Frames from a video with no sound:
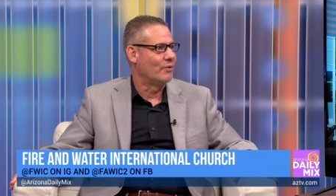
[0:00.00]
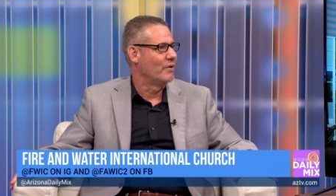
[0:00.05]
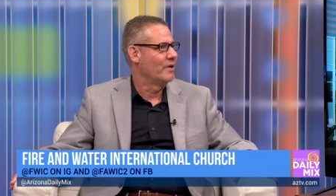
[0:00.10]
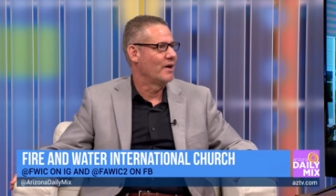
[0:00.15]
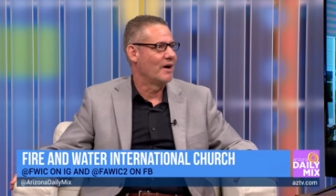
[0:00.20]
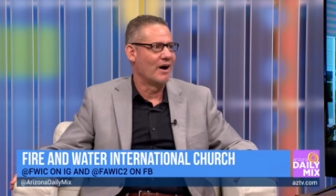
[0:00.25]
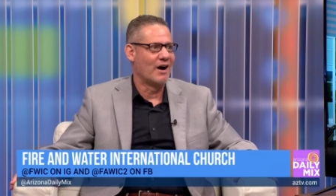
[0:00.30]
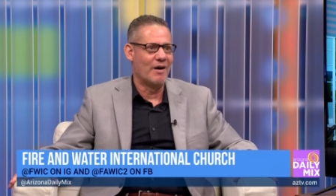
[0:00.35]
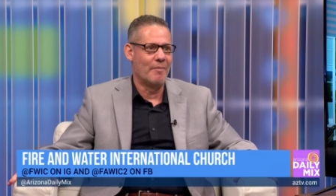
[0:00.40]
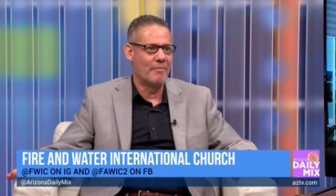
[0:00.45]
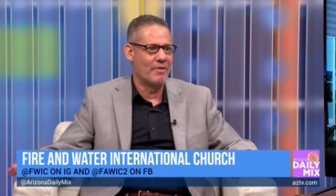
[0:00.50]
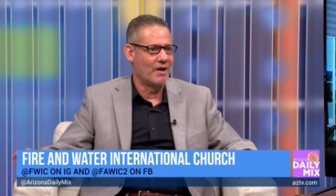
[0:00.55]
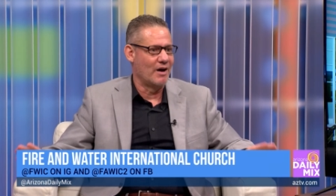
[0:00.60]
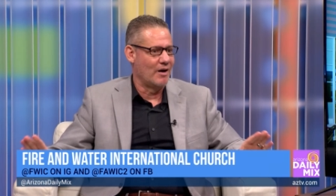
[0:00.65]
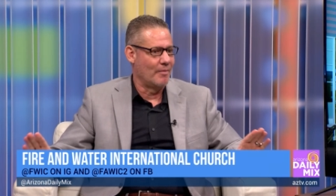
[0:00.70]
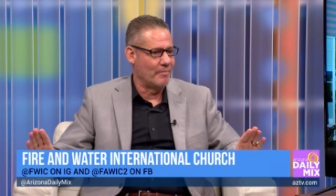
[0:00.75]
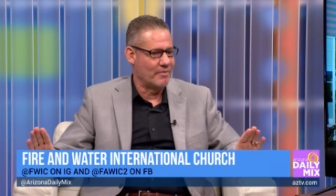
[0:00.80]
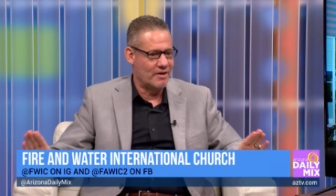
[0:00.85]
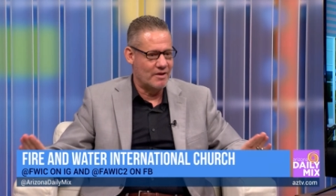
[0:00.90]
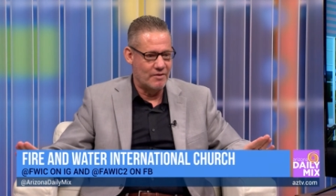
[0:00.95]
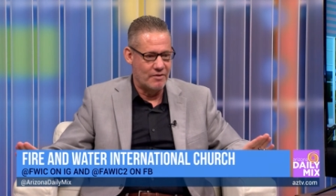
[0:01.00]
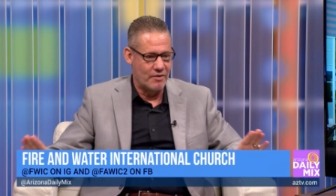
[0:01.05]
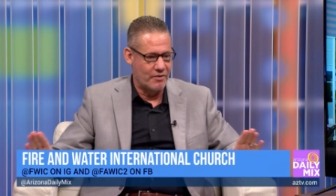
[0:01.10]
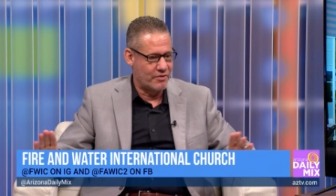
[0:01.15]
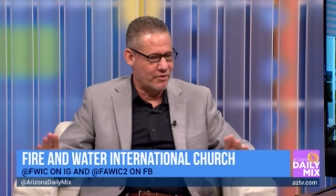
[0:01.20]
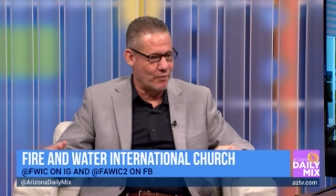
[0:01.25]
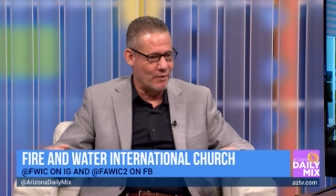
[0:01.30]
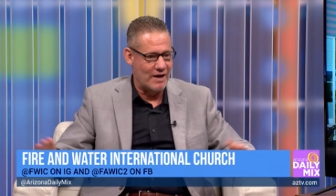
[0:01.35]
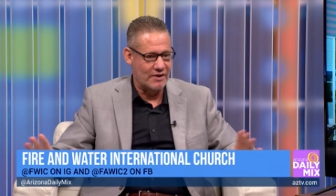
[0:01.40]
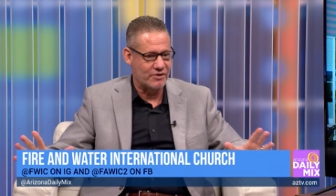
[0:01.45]
do um, um, you
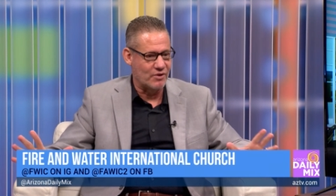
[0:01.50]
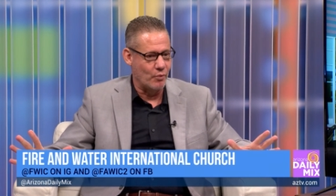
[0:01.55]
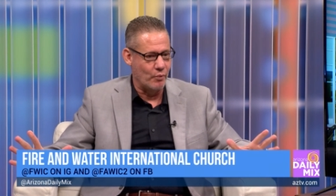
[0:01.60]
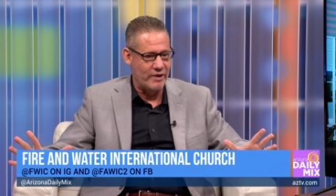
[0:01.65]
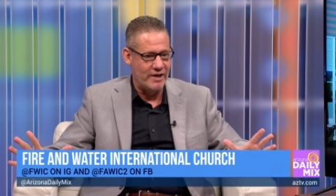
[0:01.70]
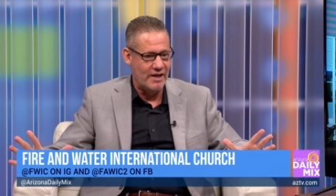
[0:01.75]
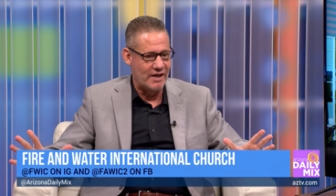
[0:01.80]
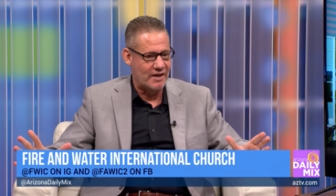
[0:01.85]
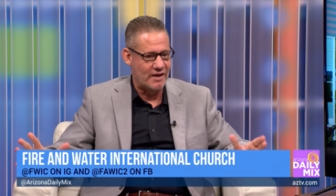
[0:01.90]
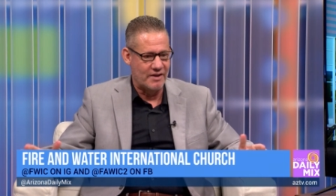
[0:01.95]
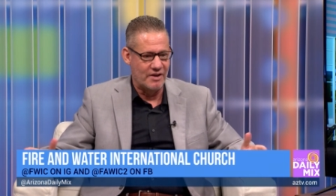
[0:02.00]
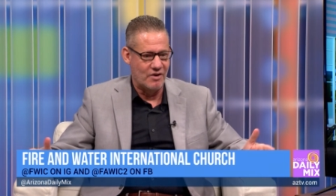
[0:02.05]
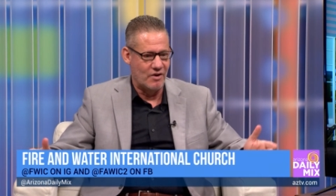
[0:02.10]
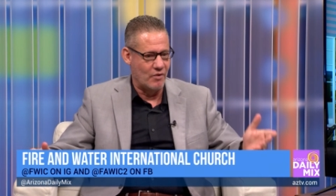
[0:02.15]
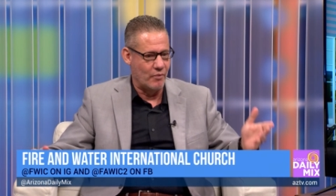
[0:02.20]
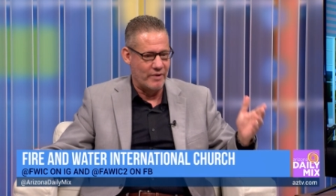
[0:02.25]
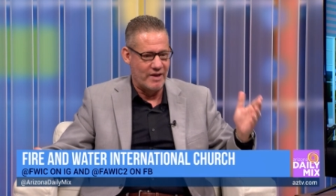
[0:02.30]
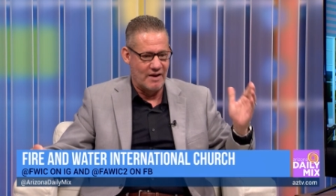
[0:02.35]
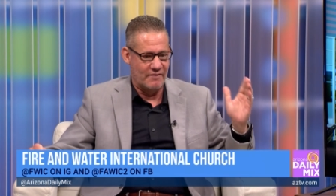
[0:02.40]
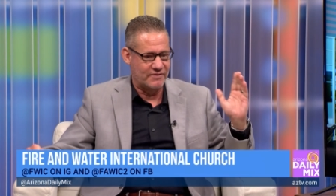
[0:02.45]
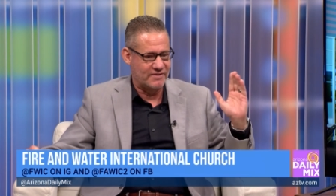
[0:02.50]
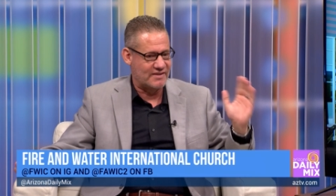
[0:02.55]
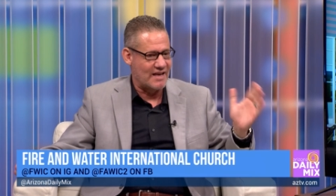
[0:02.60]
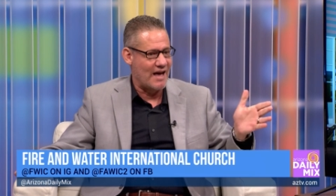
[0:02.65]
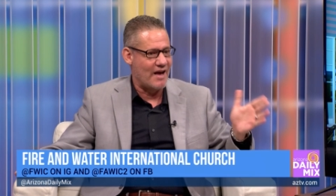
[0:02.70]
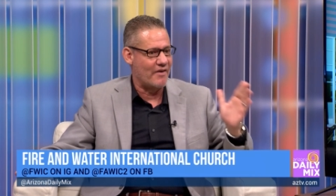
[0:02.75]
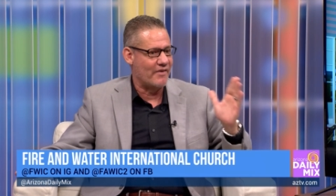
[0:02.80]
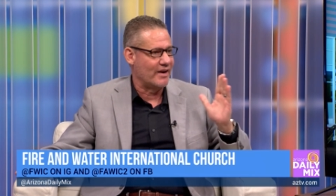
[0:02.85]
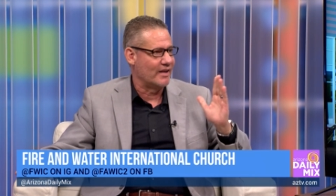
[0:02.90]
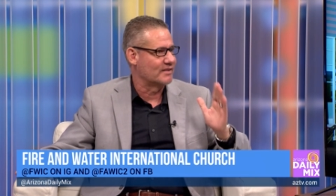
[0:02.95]
know, throughout the week you know we have
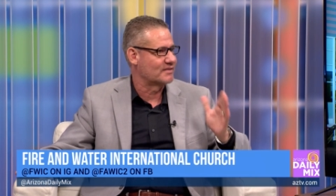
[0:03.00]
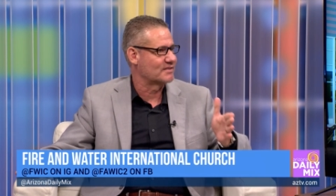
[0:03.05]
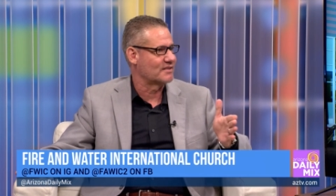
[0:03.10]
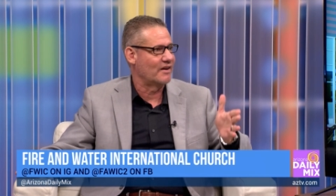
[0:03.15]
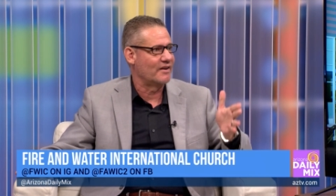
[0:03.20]
saturday